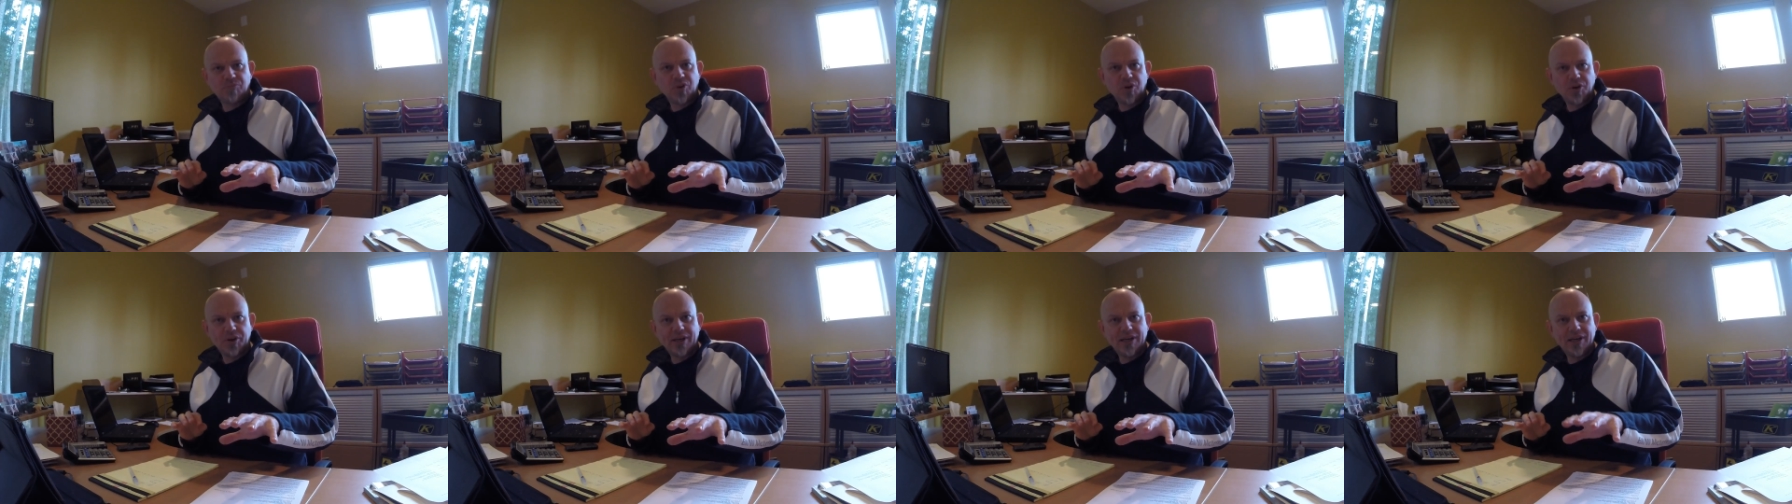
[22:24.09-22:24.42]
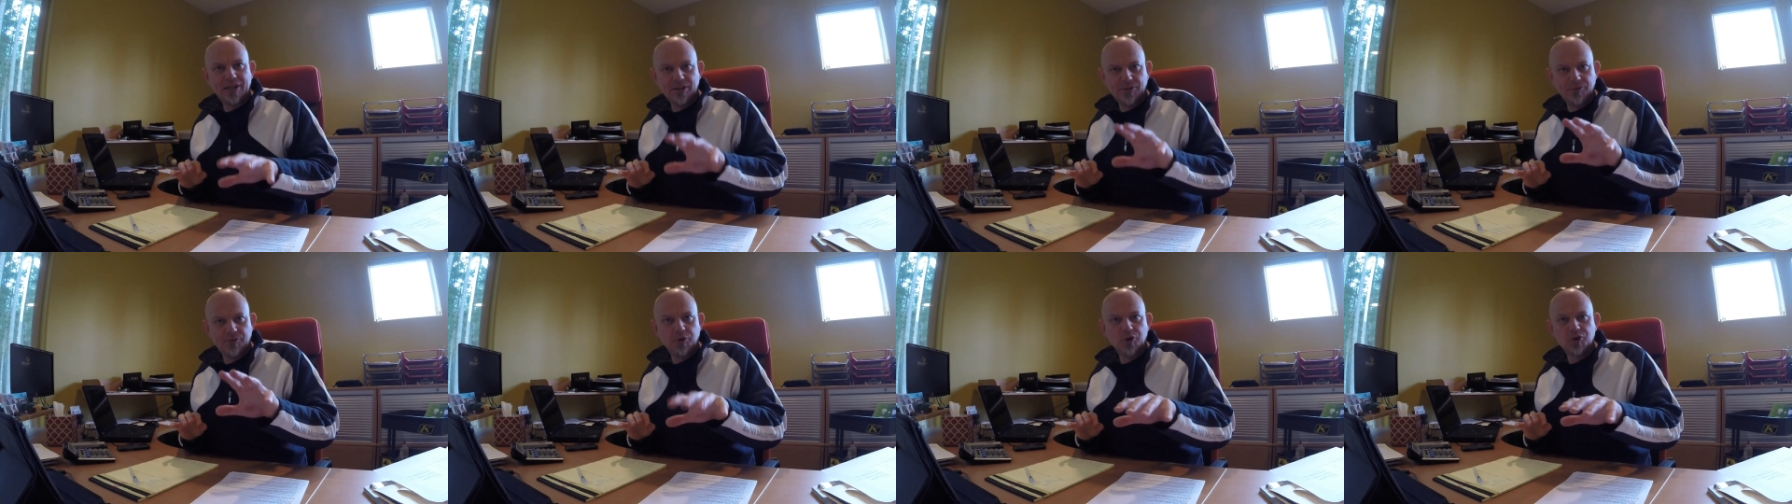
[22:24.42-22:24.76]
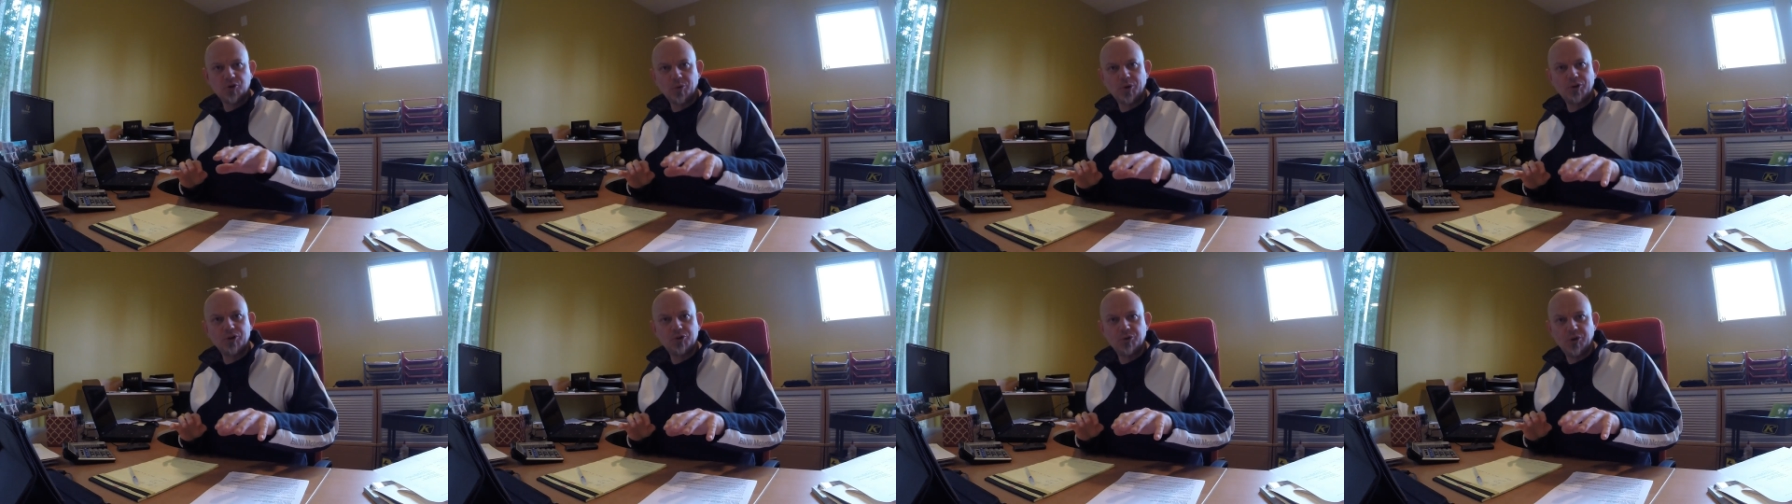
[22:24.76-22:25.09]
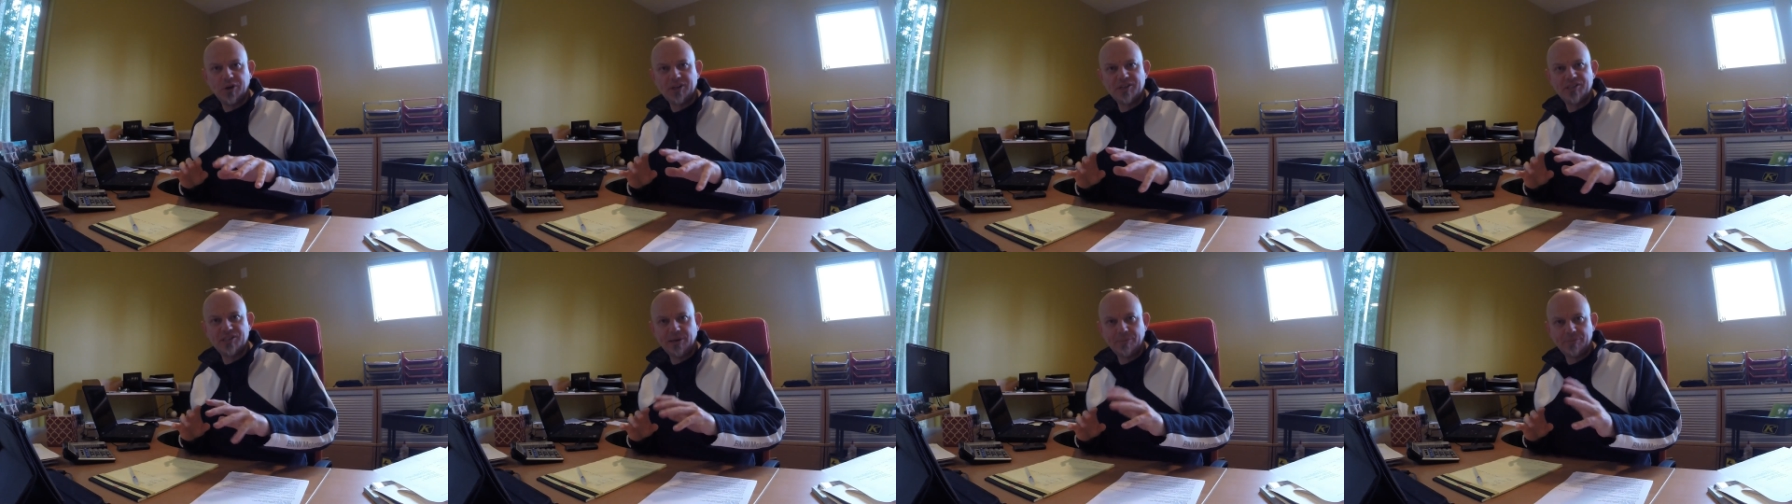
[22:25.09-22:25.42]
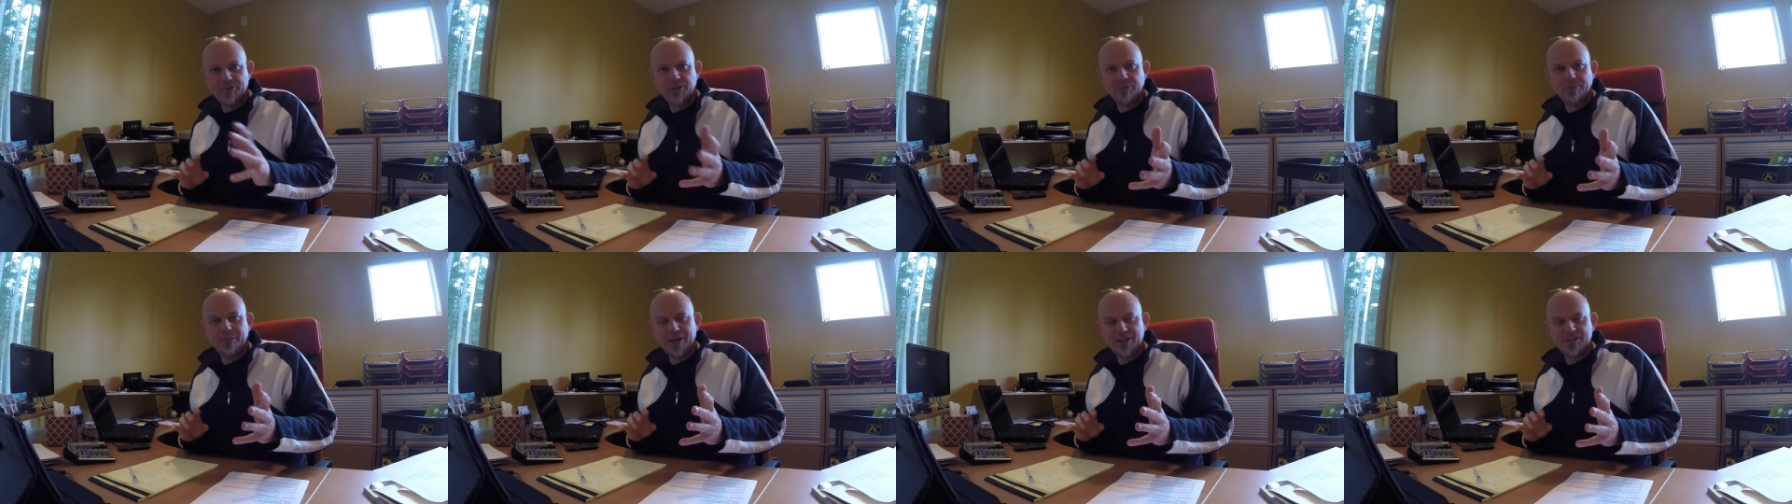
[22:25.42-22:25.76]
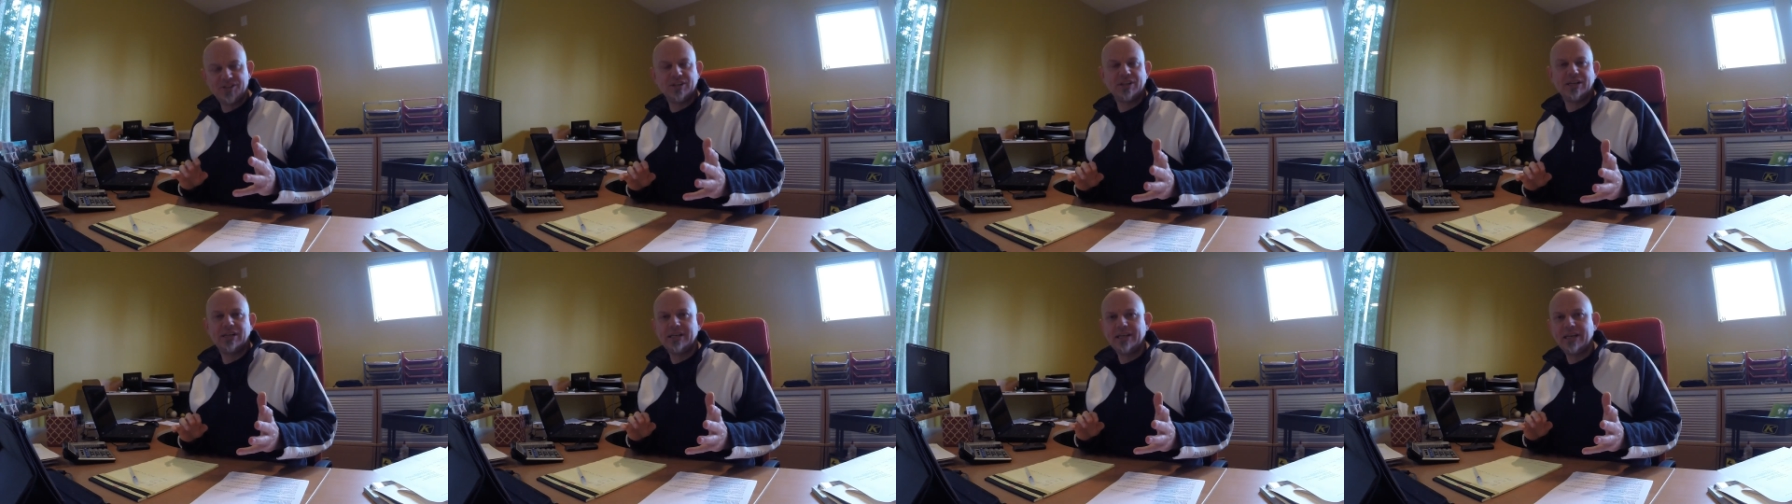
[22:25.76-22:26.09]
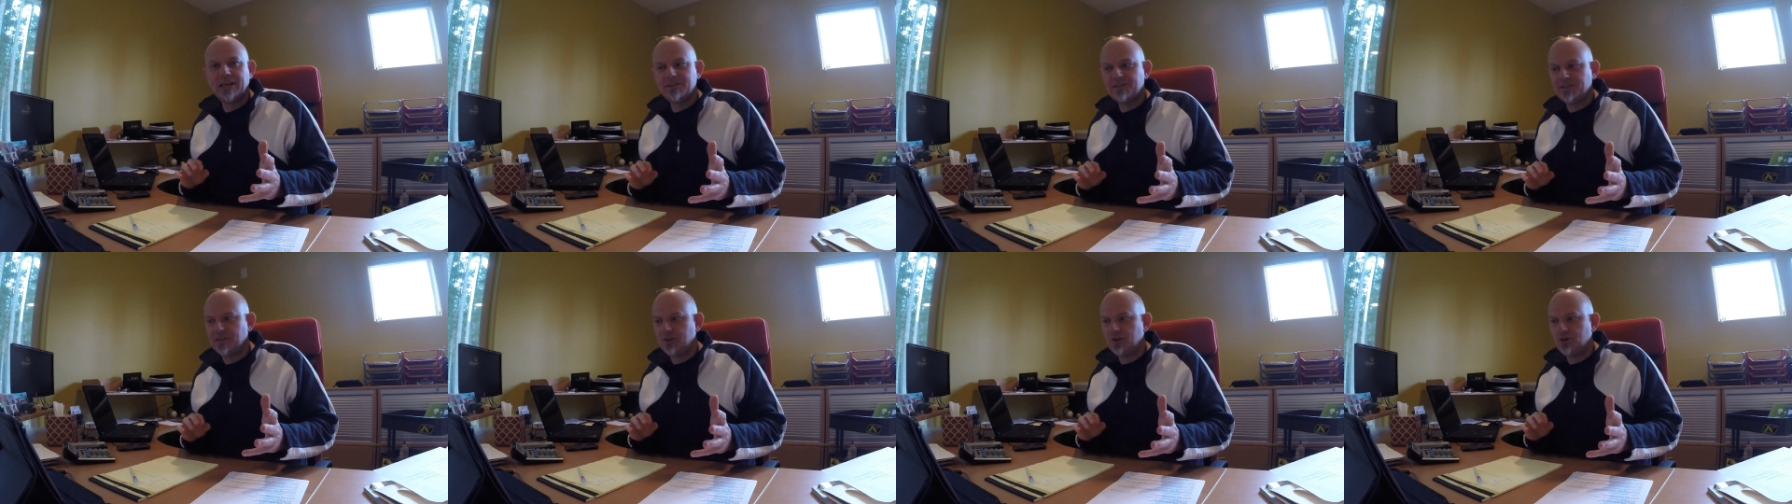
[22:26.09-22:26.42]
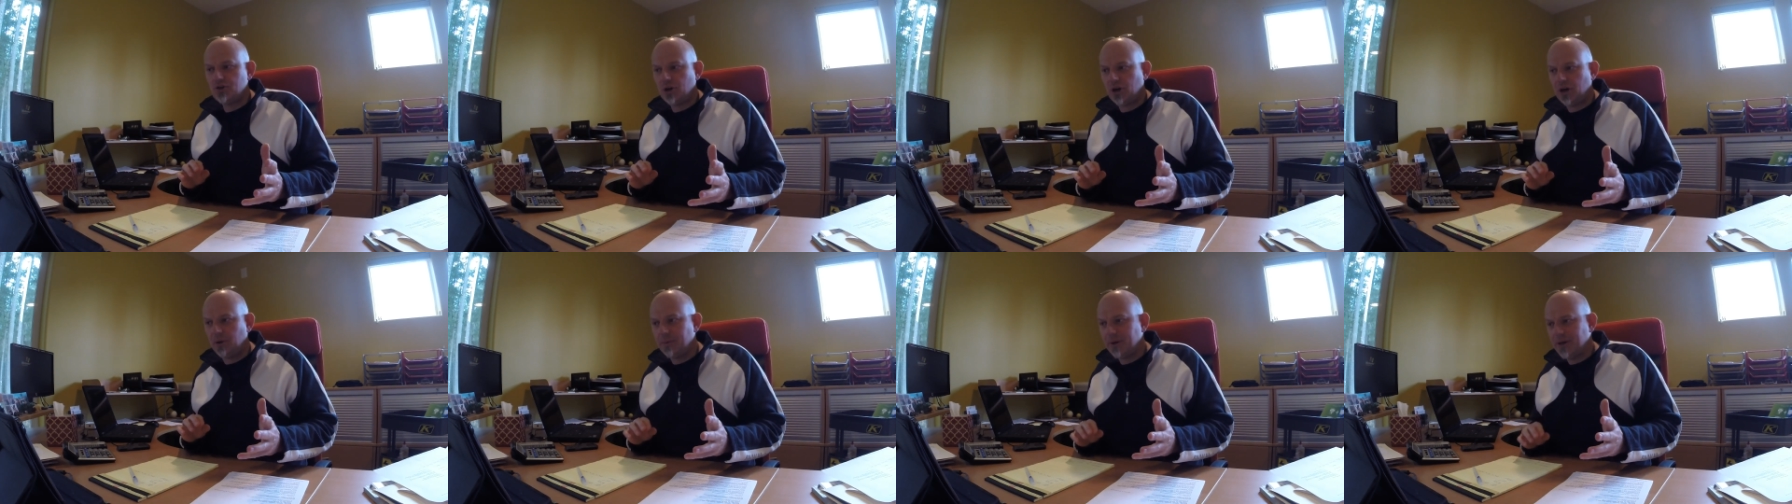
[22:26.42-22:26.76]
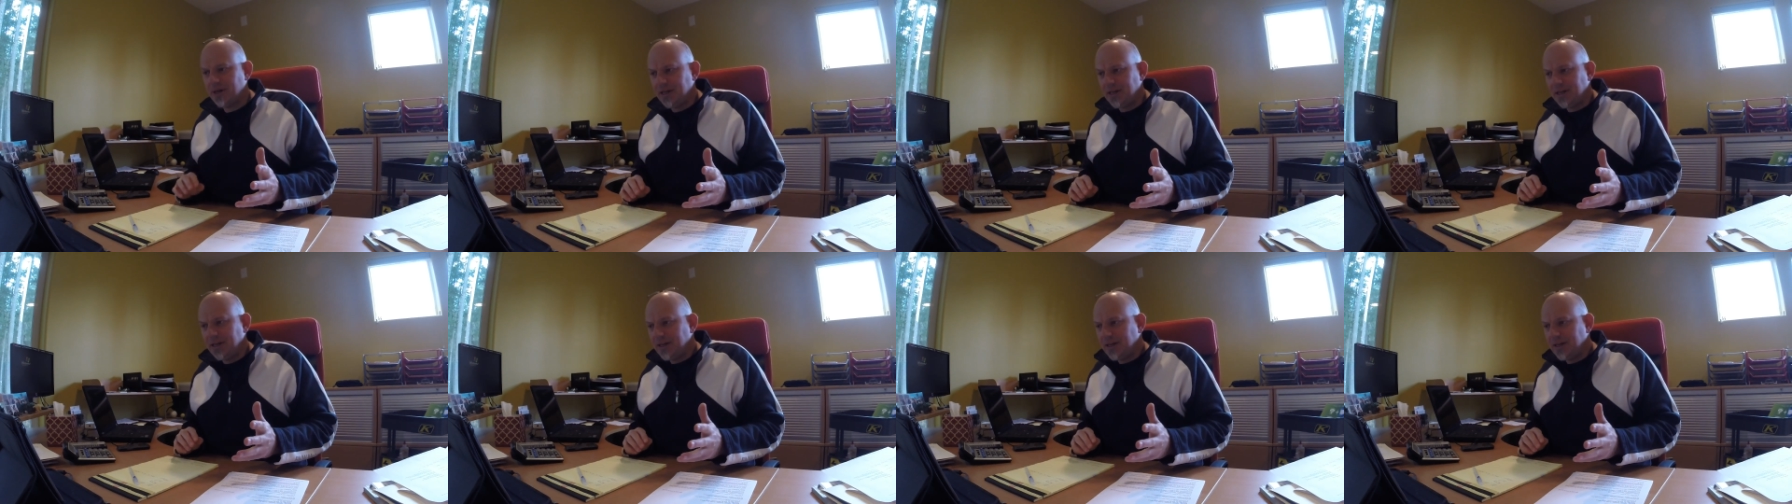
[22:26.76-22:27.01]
Okay, and the first one to accept it basically gets that job.